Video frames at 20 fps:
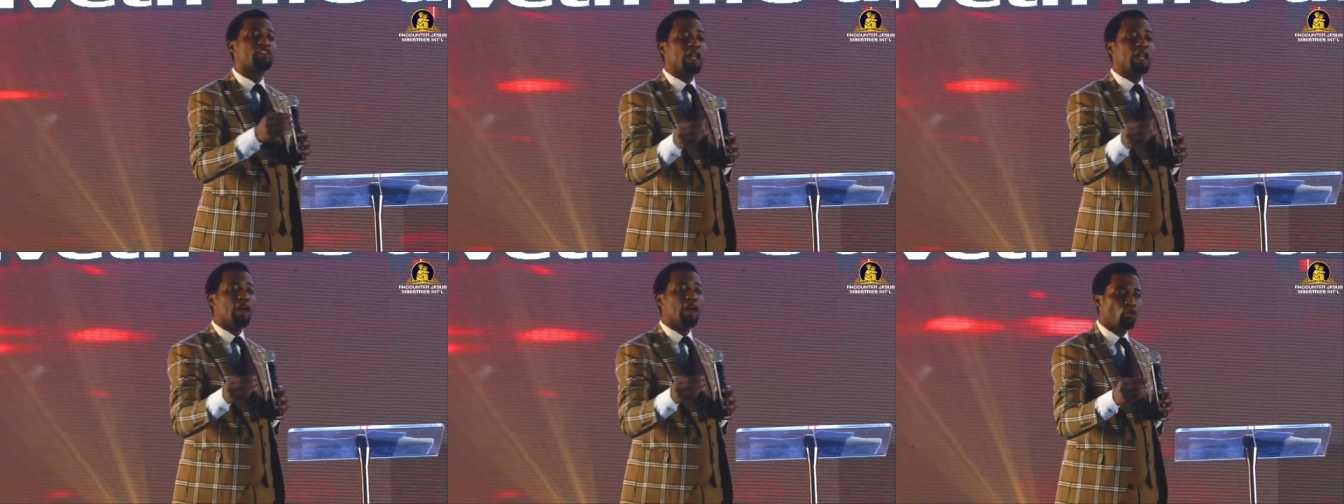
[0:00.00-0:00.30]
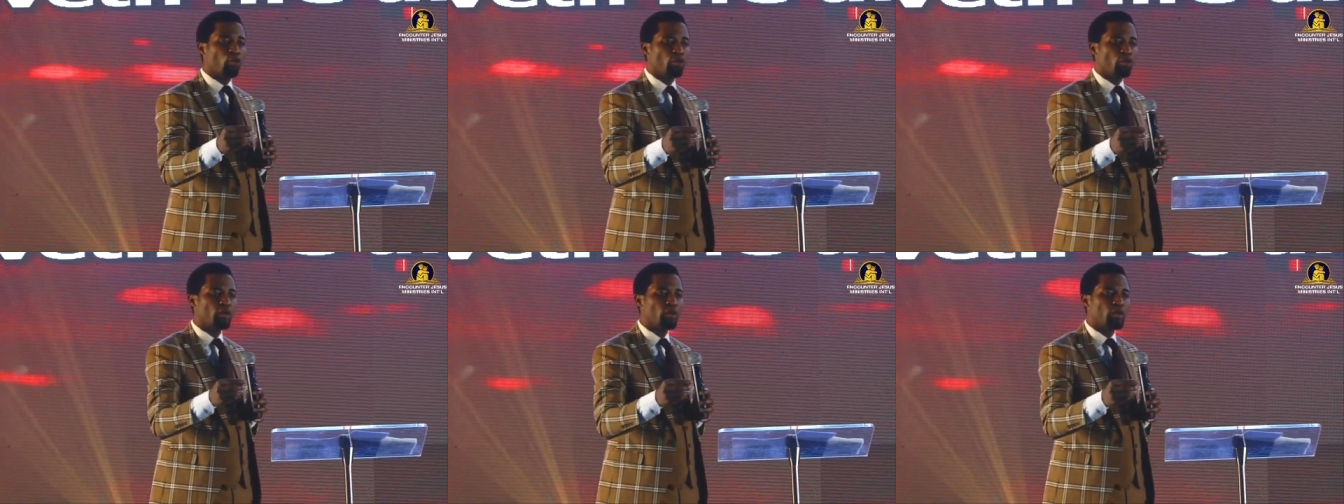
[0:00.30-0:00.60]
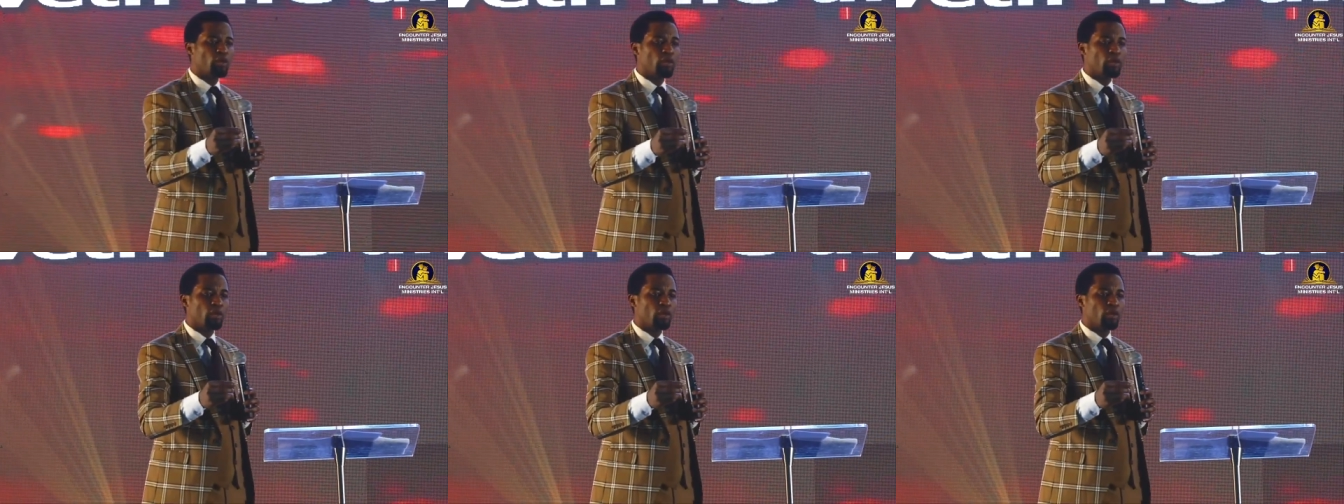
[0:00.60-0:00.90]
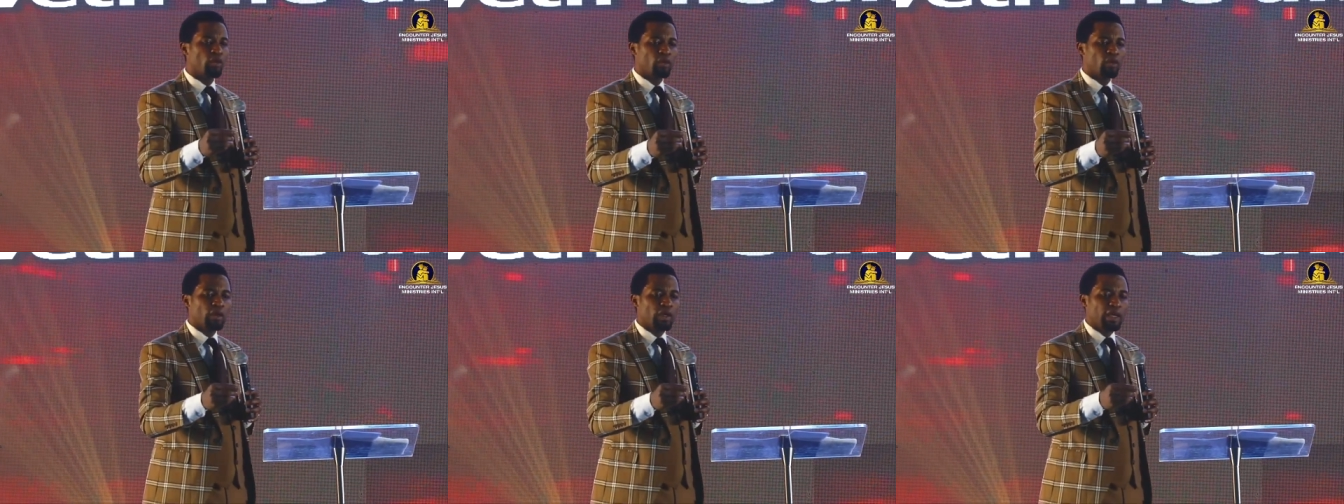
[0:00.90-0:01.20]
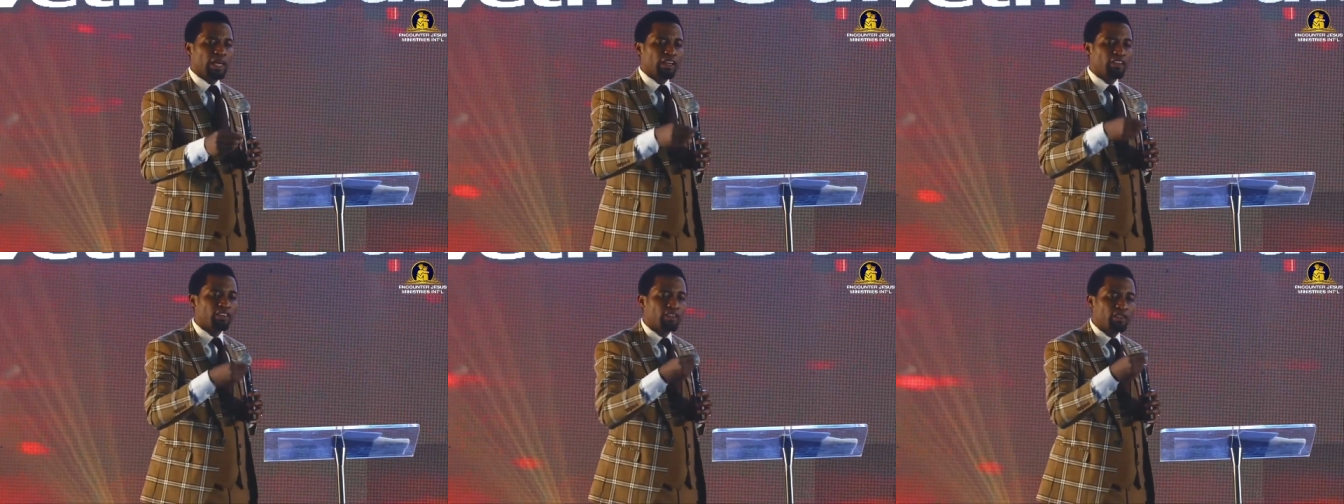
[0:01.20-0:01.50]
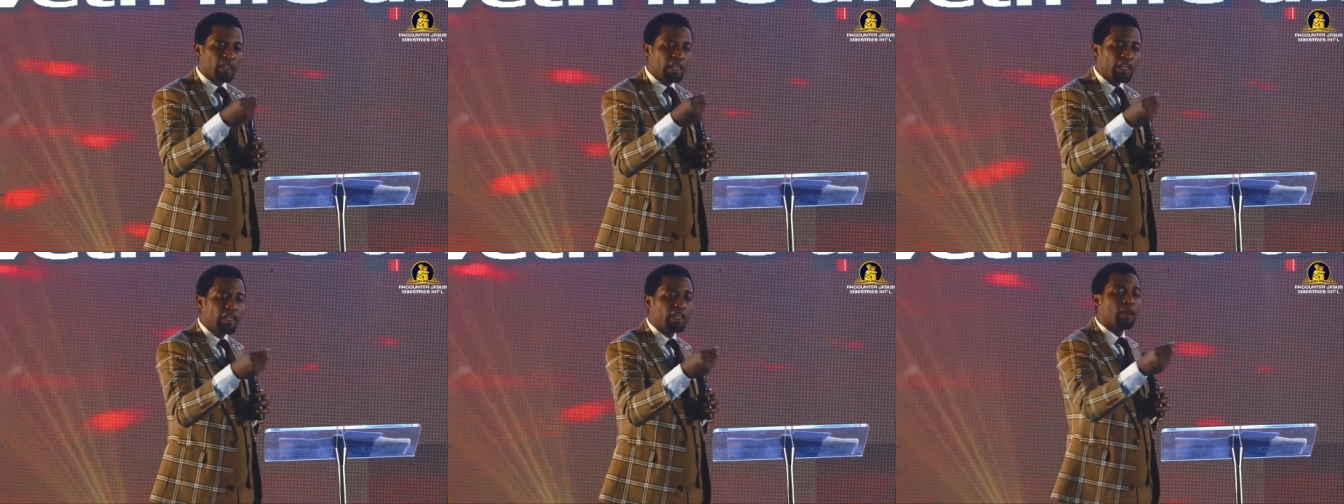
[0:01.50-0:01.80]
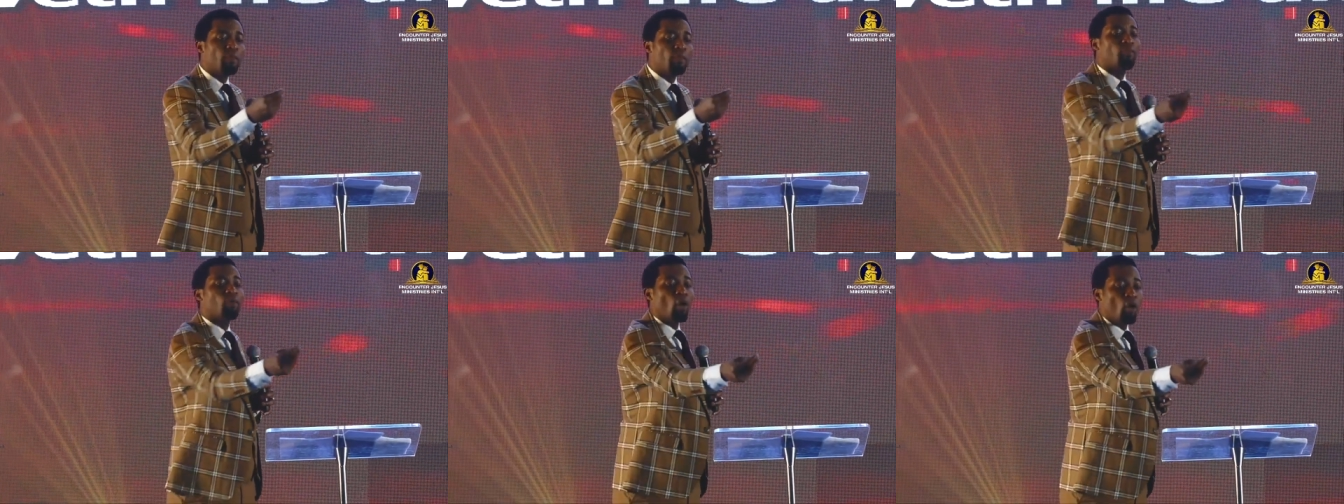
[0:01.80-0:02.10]
11 is in
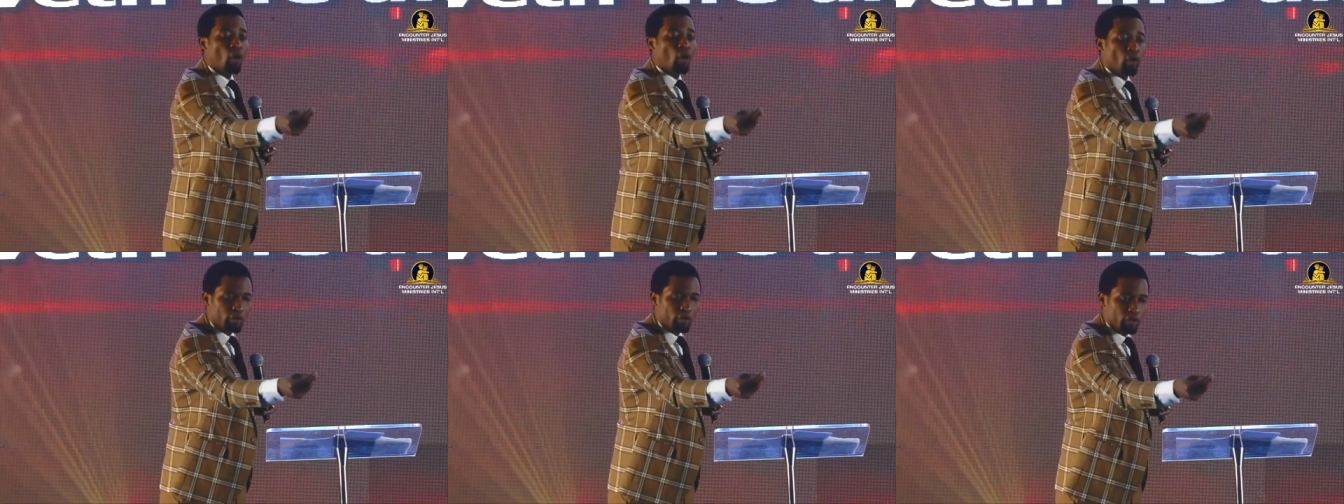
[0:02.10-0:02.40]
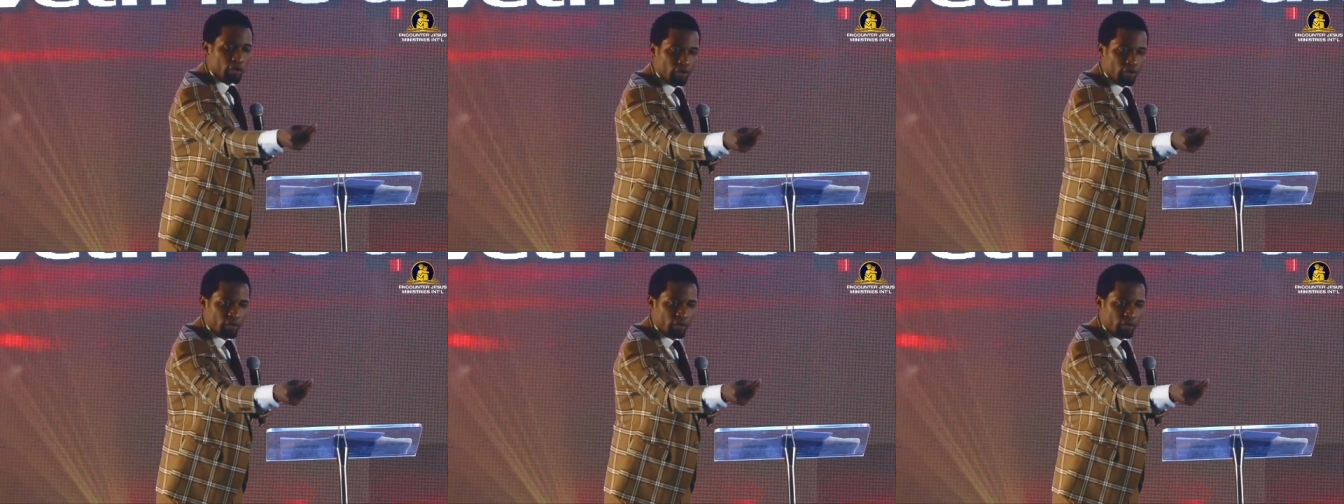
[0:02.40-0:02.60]
the blood.